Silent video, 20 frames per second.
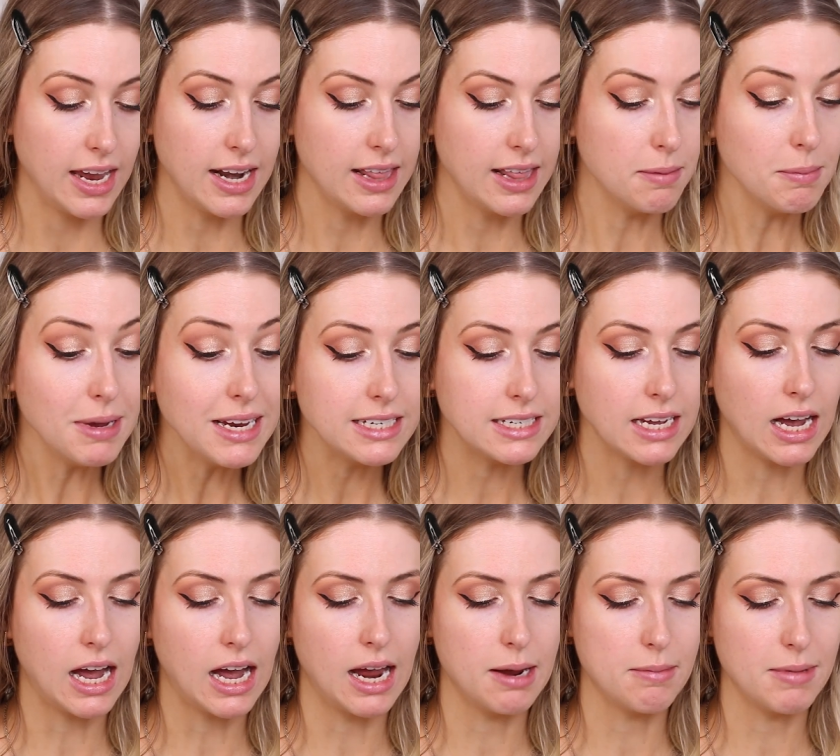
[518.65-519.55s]
And in the
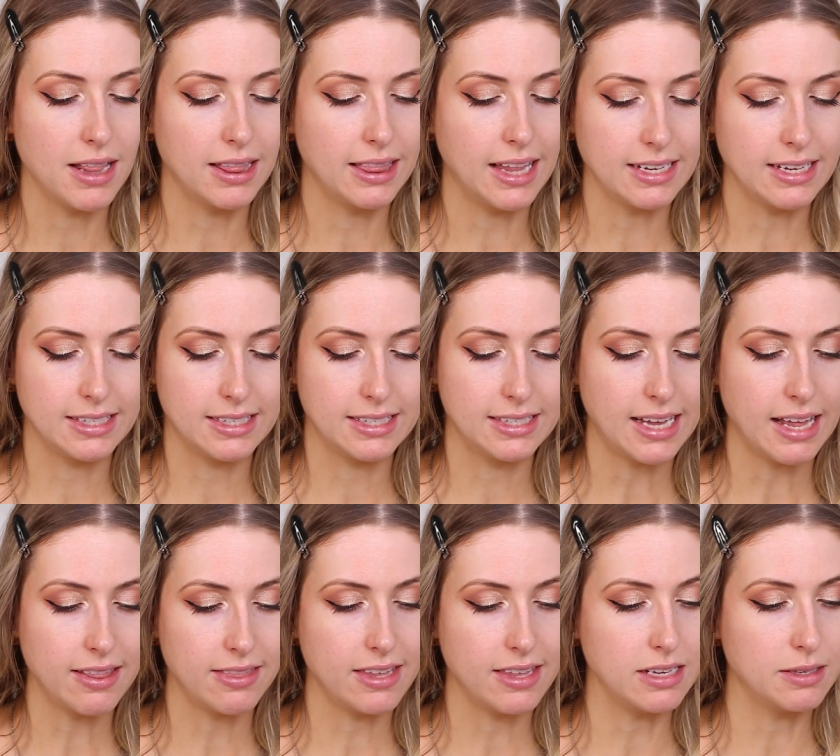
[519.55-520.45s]
meantime, let's
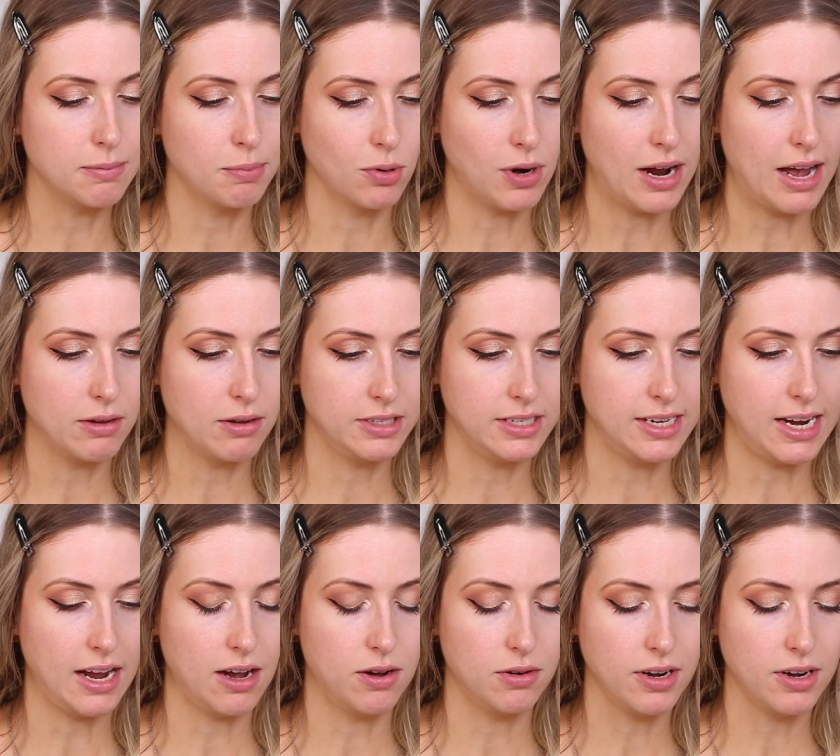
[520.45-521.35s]
set these brows
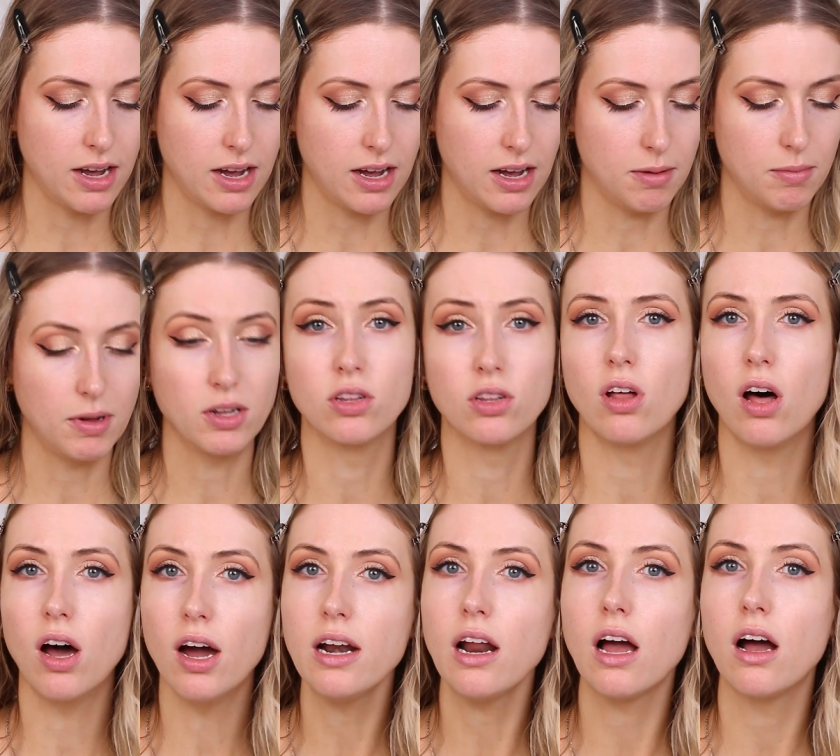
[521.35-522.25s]
down. A
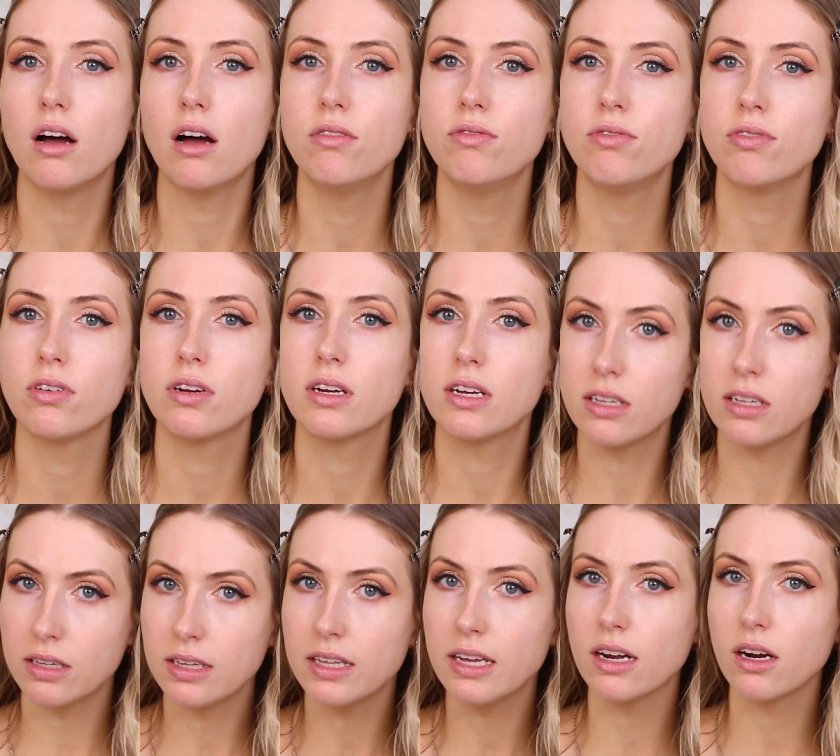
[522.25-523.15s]
lot of
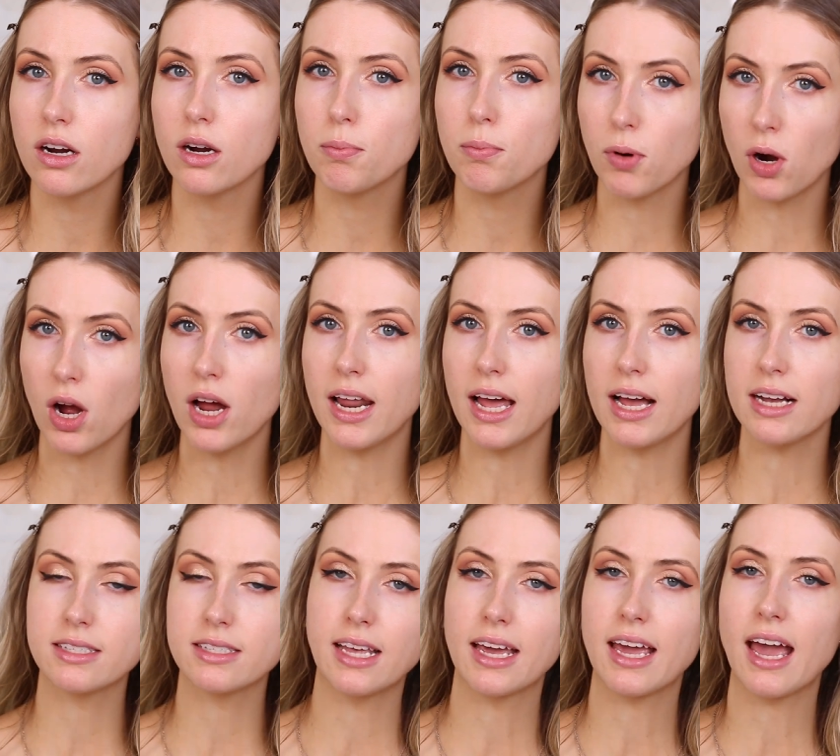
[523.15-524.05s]
clear
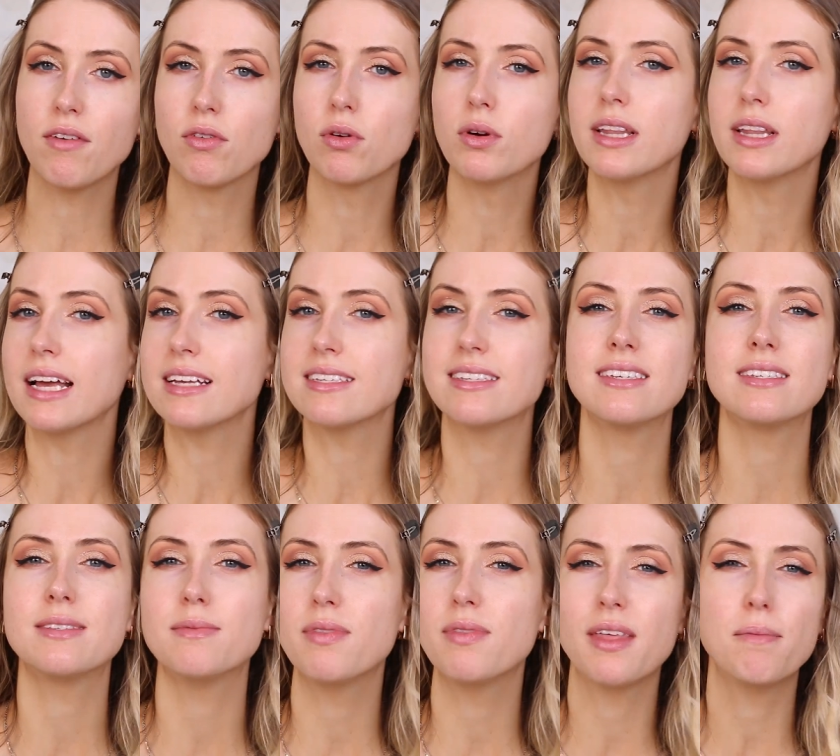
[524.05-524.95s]
products, like everyone likes
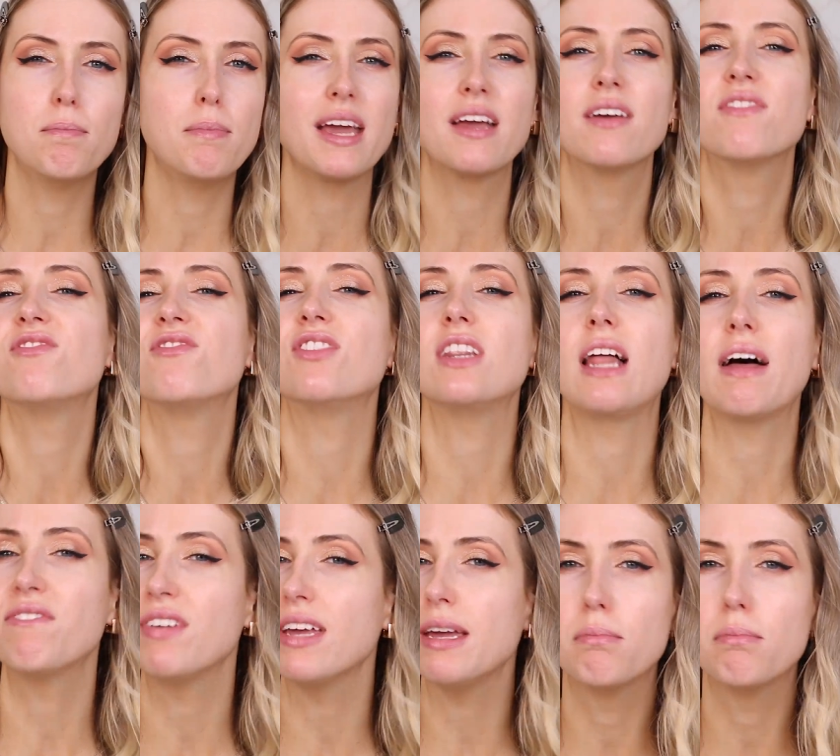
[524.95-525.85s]
this, the big
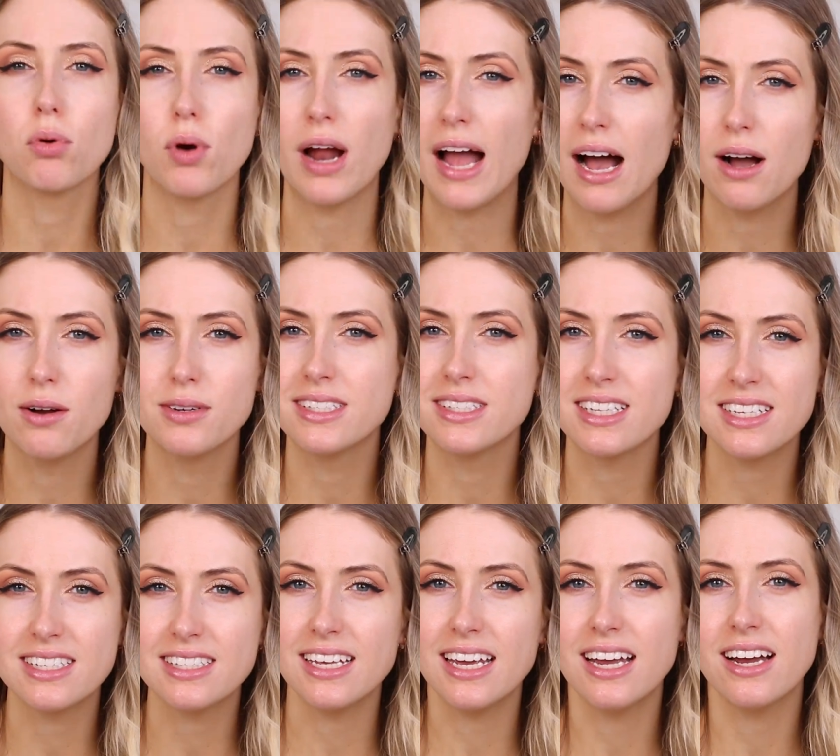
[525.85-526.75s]
fluffy brows
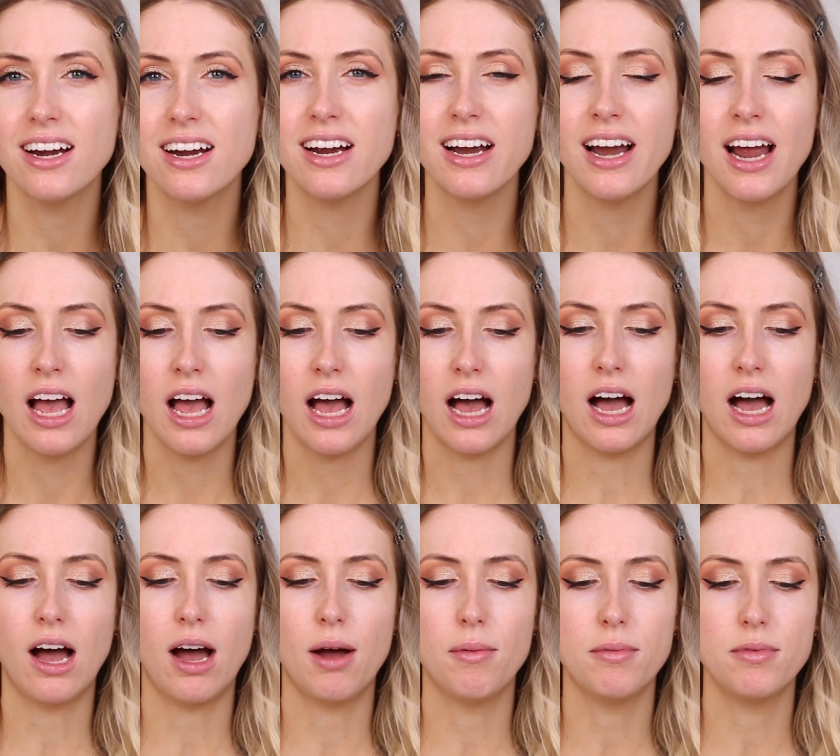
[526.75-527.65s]
this year.
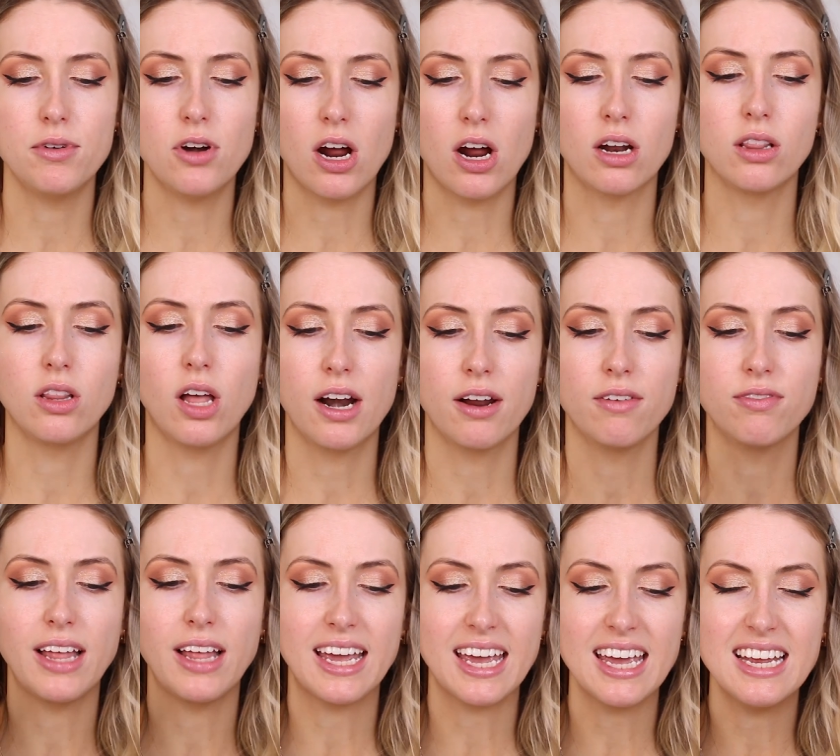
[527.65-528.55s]
Not a lot
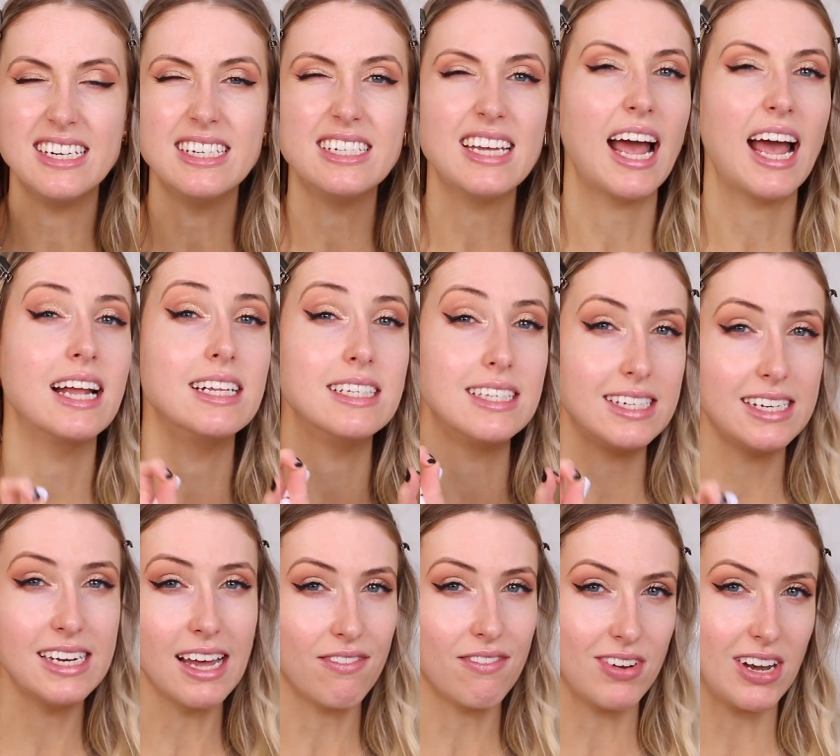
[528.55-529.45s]
of like intense
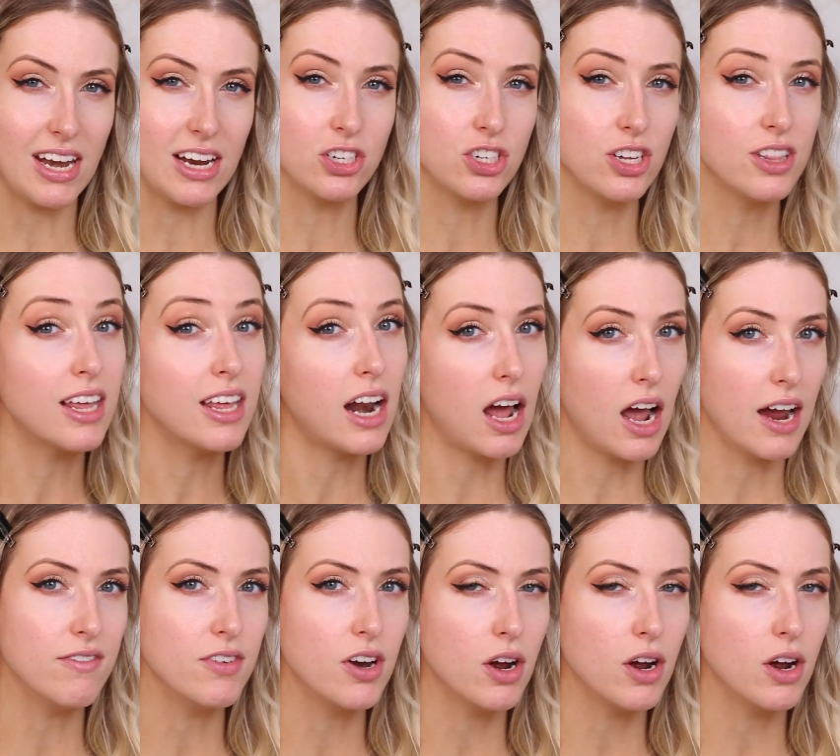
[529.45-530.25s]
definition that I've